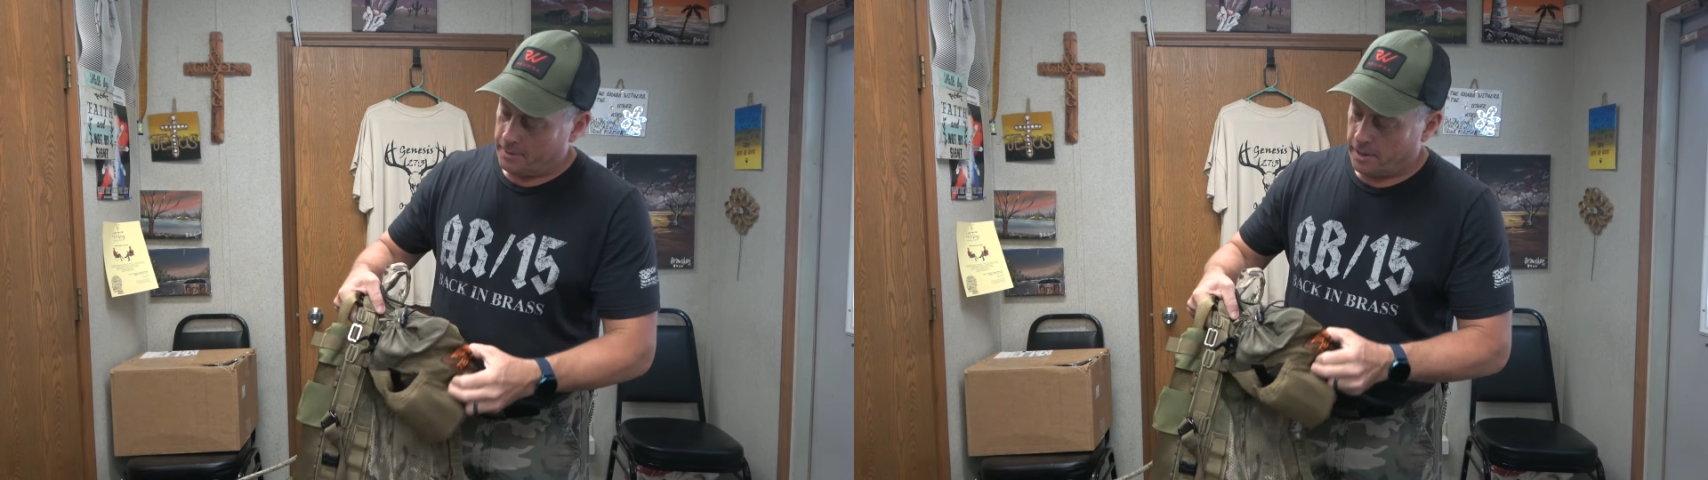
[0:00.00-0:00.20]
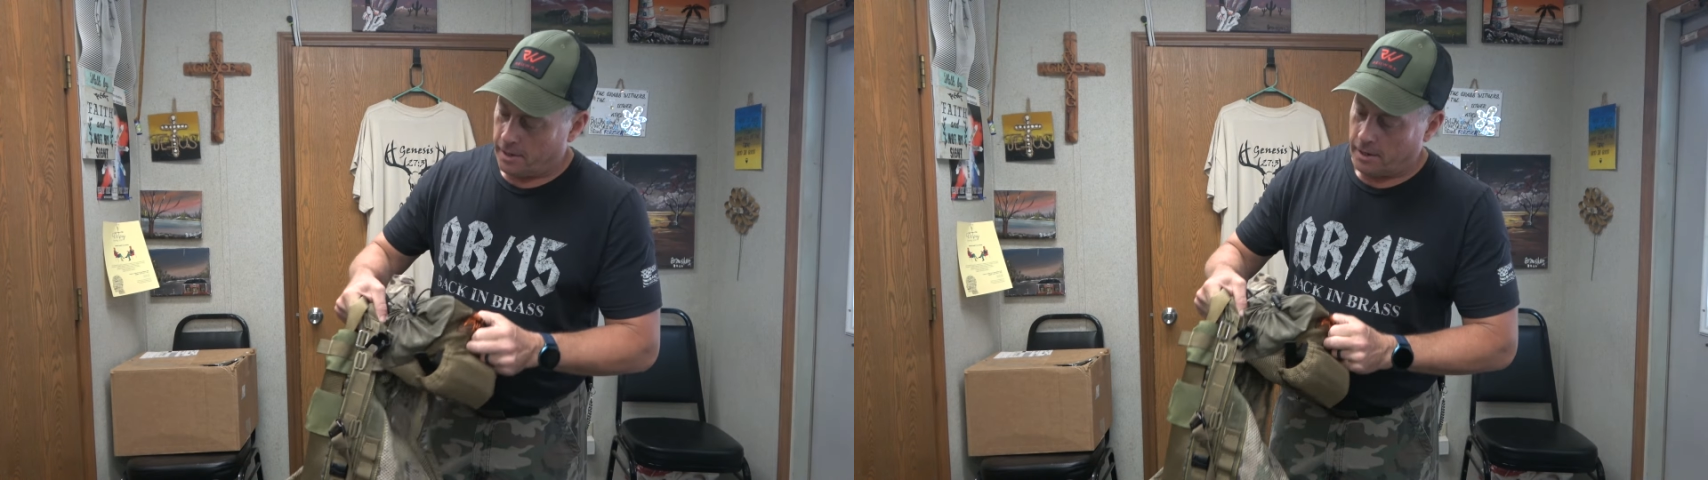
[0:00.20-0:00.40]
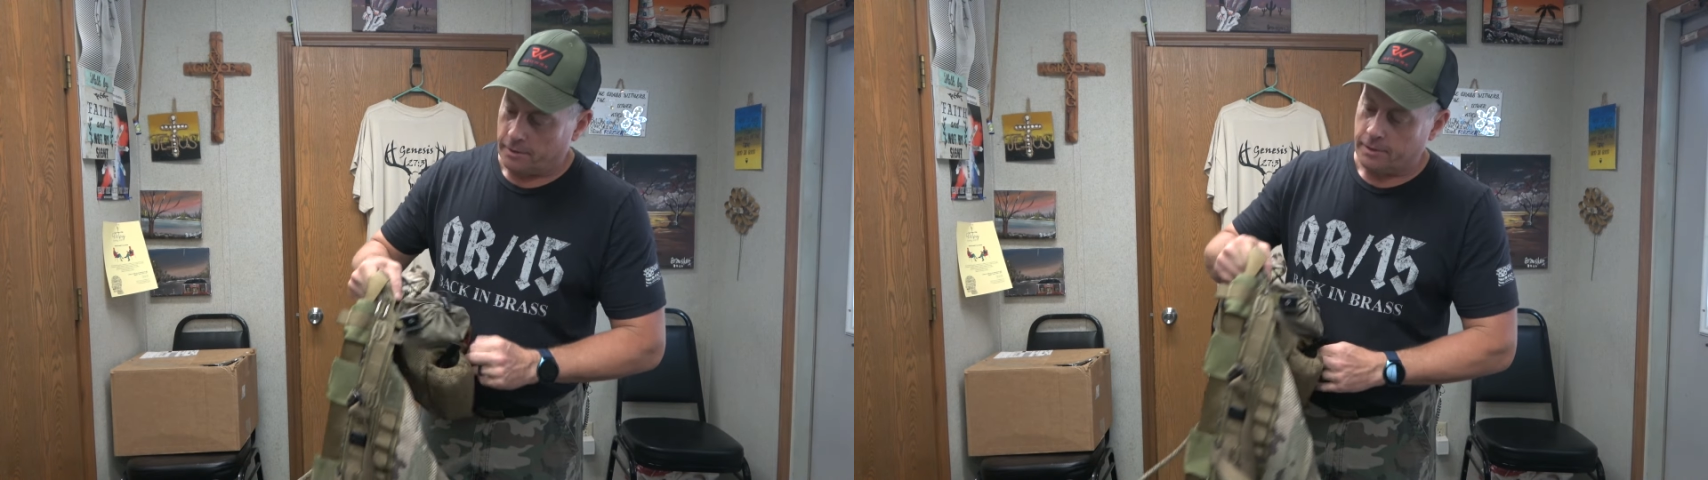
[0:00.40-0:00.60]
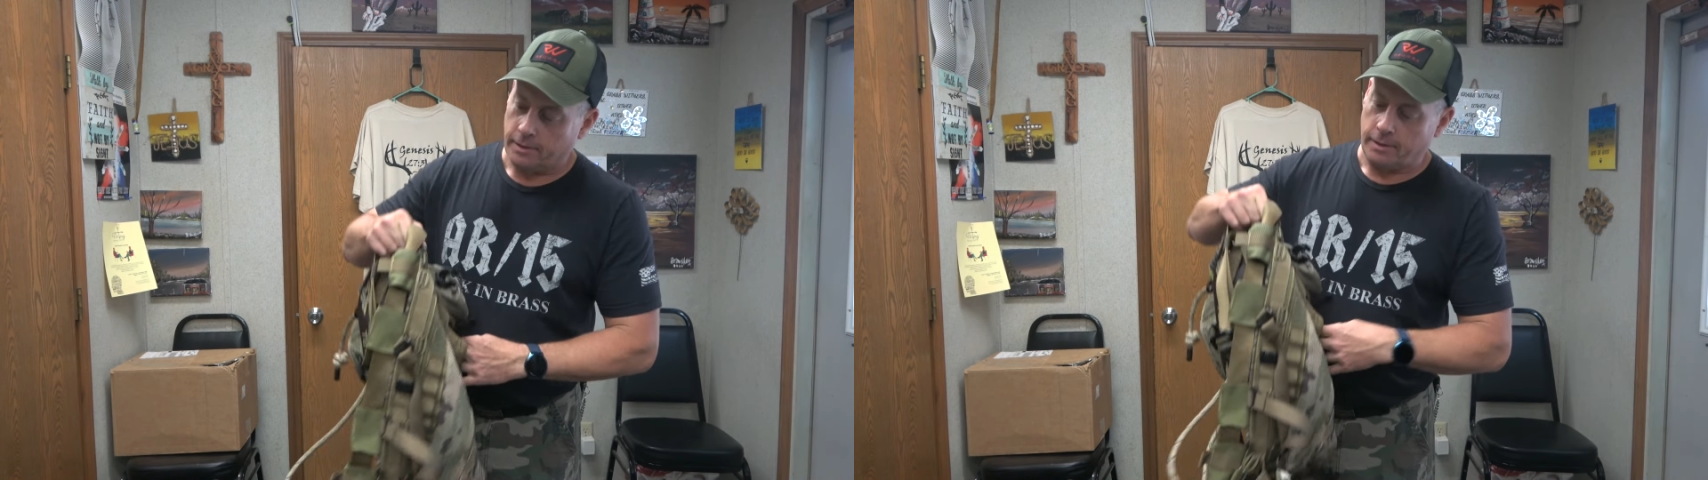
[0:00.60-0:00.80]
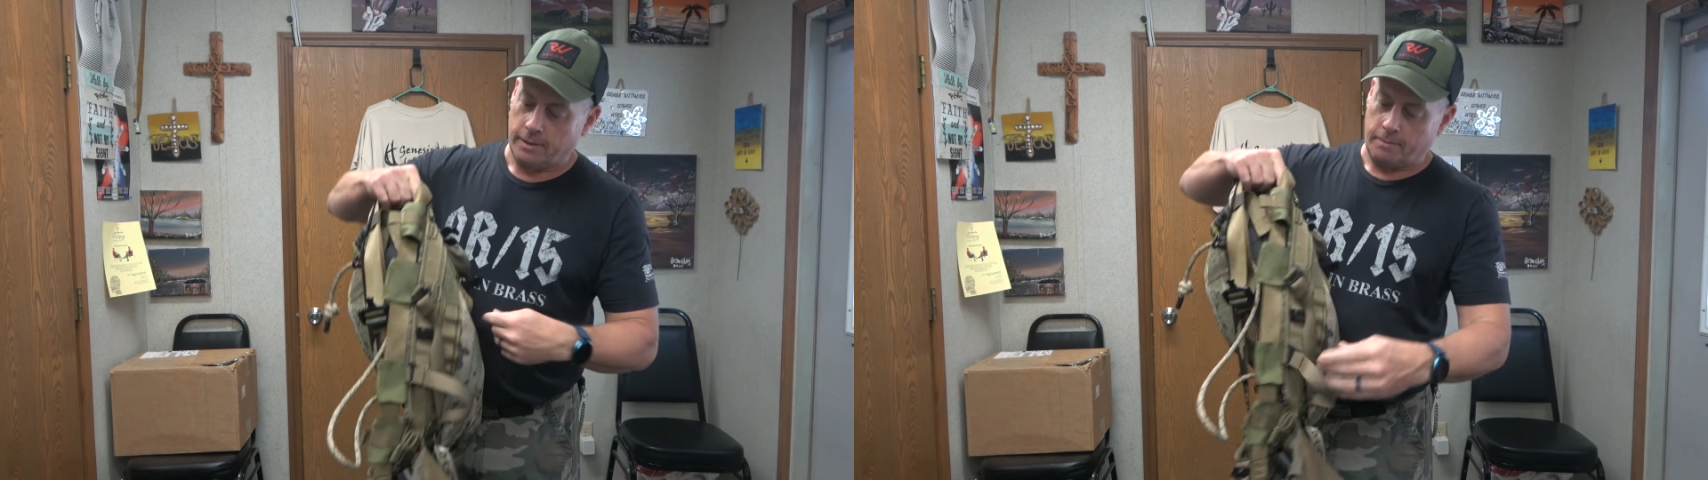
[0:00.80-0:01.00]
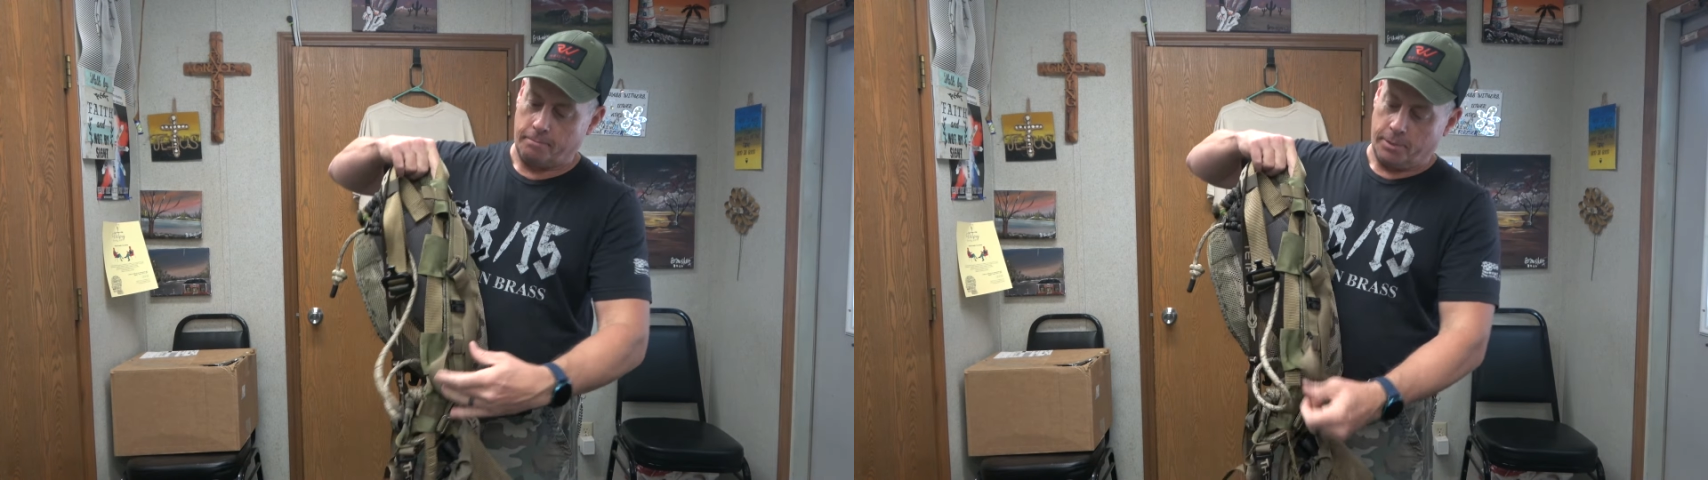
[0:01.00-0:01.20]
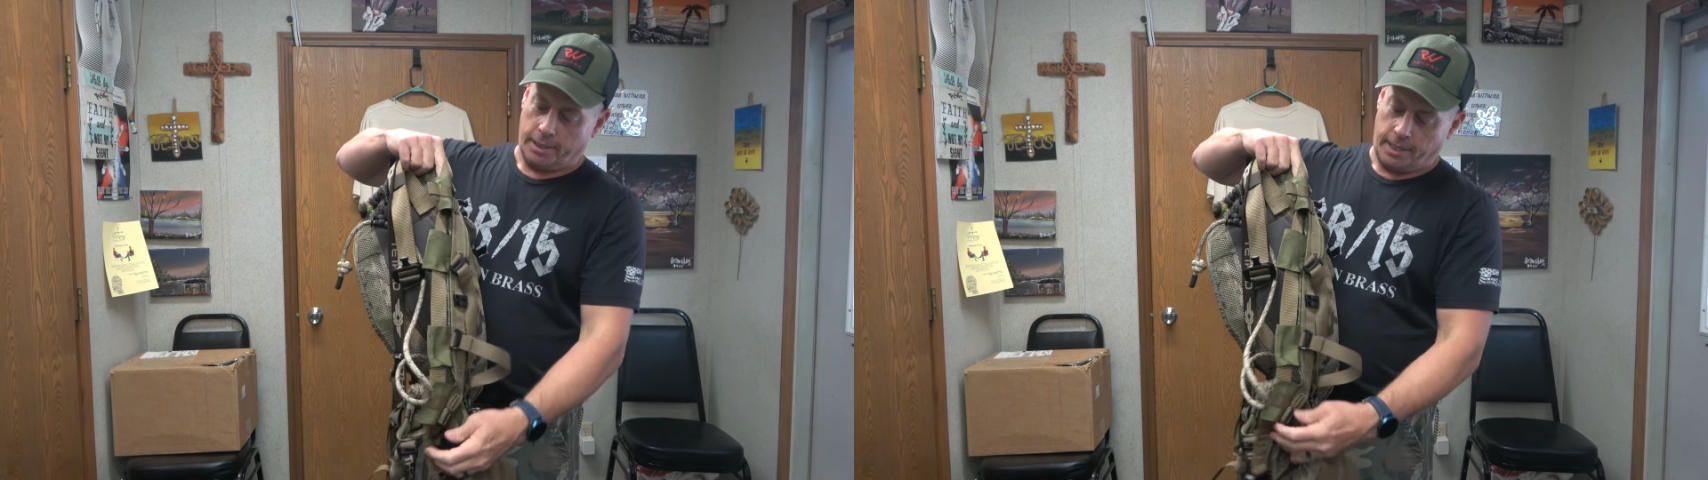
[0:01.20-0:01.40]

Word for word: Uh, but